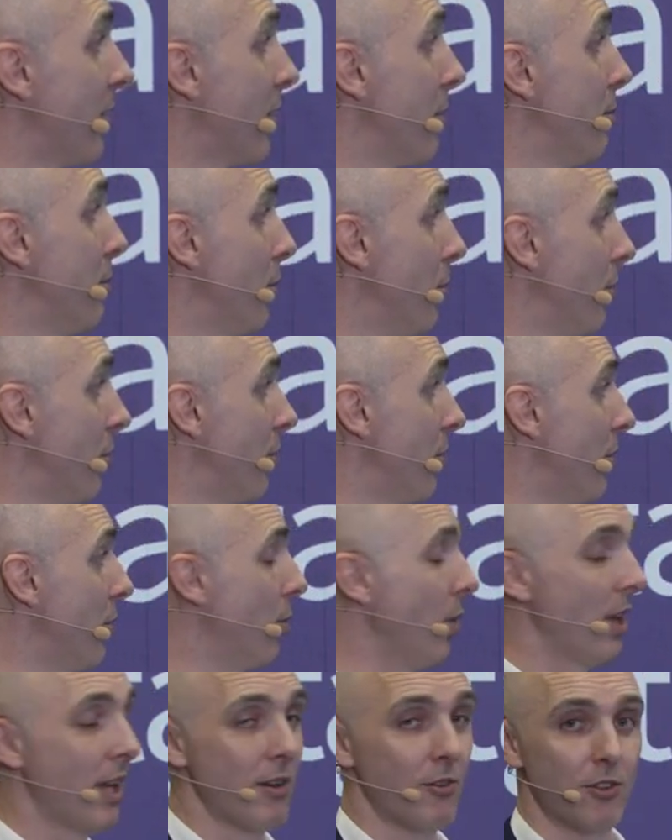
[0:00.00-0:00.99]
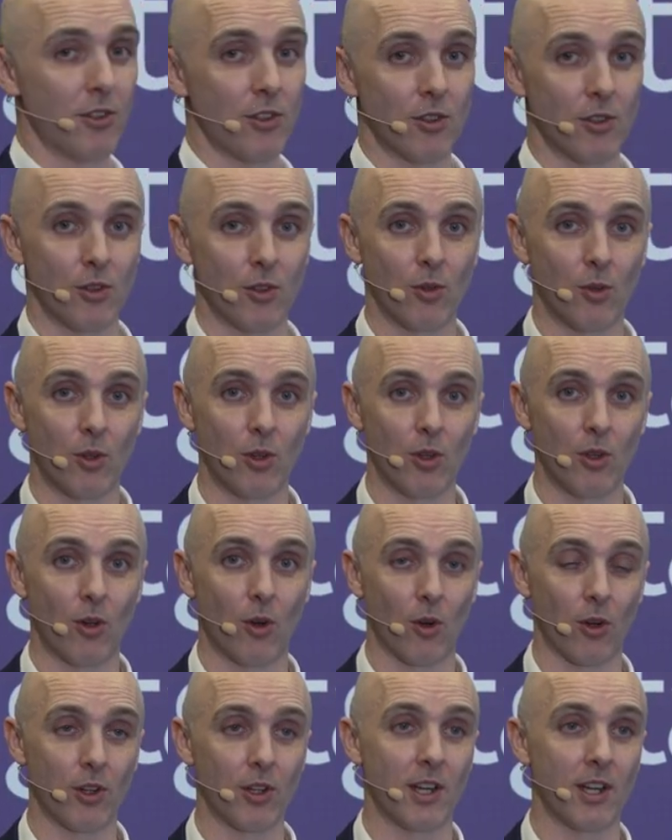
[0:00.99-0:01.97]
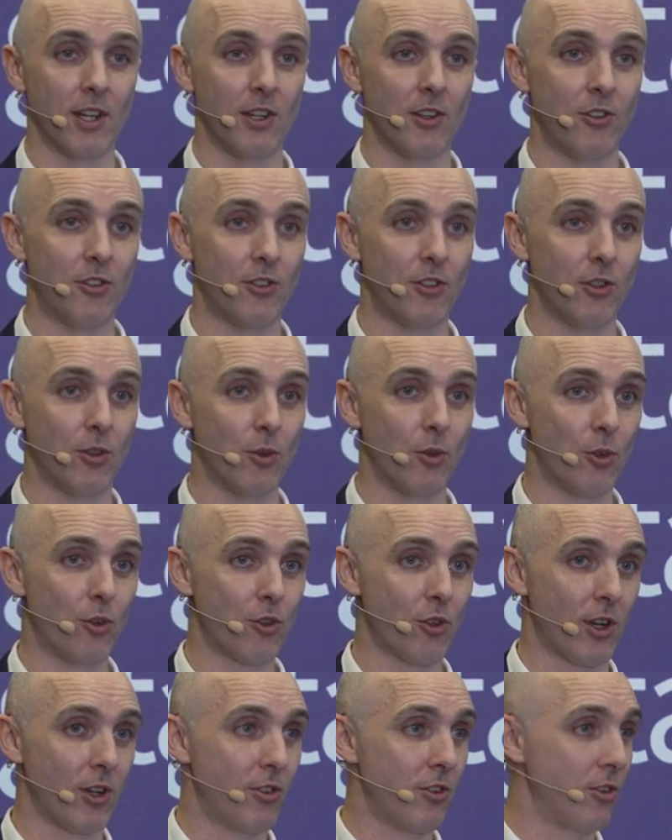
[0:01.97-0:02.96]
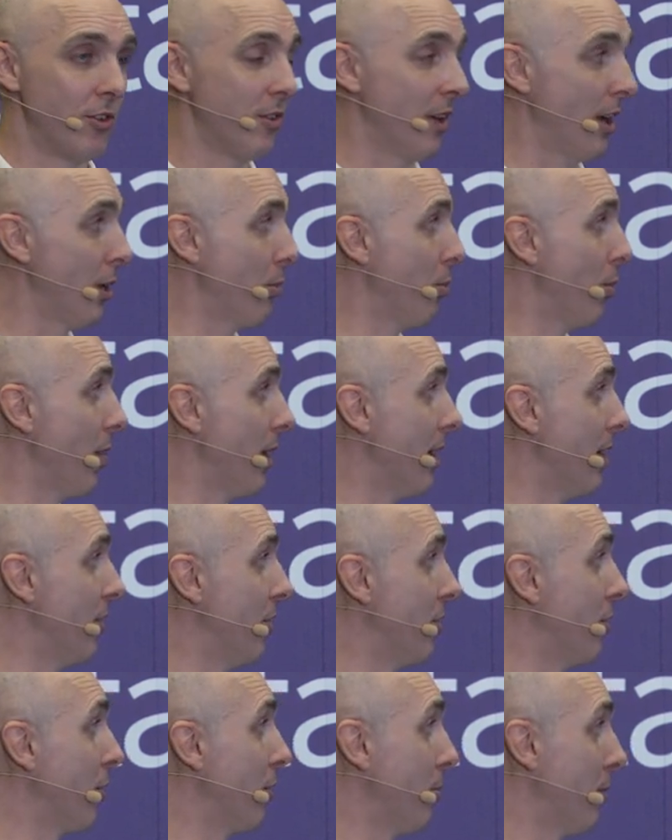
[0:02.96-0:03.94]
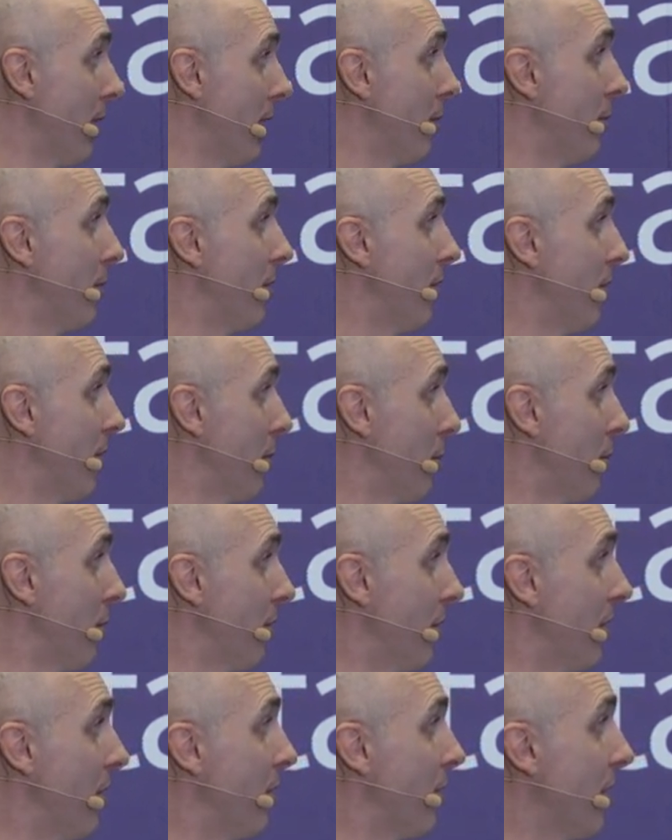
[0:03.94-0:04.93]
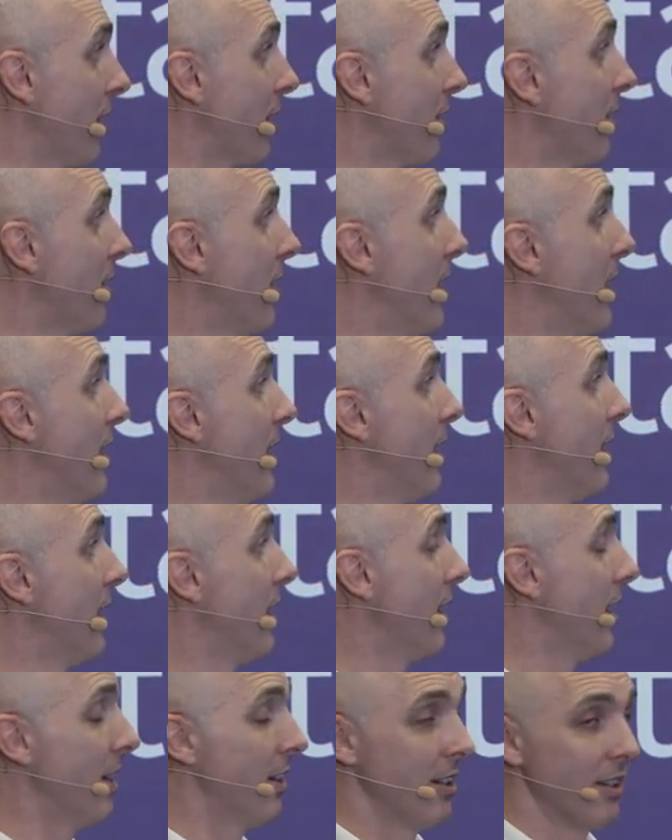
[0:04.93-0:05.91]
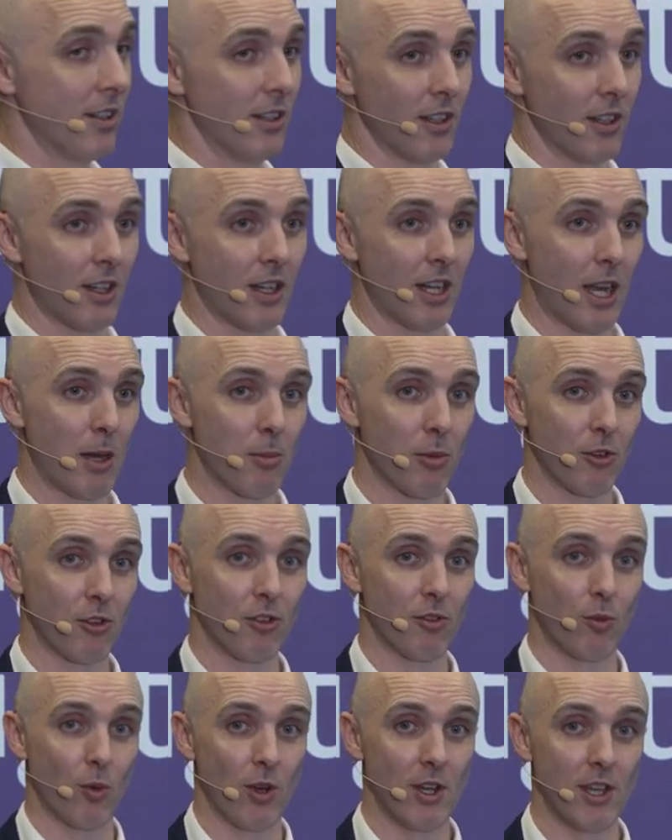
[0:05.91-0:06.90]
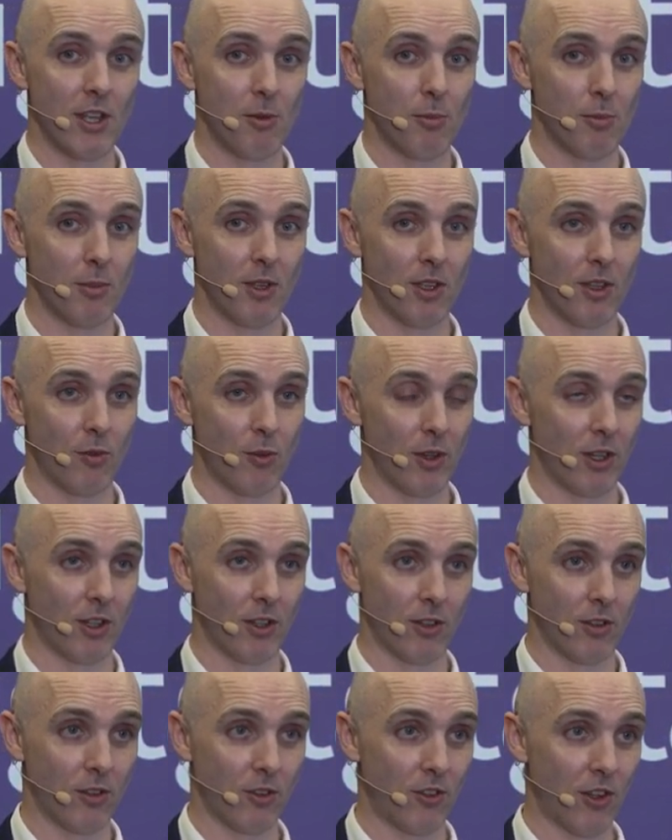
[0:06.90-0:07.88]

a community, we'll have to organized to try to develop ways to comply with the Cyber Resilience Act in a collaborative way if we can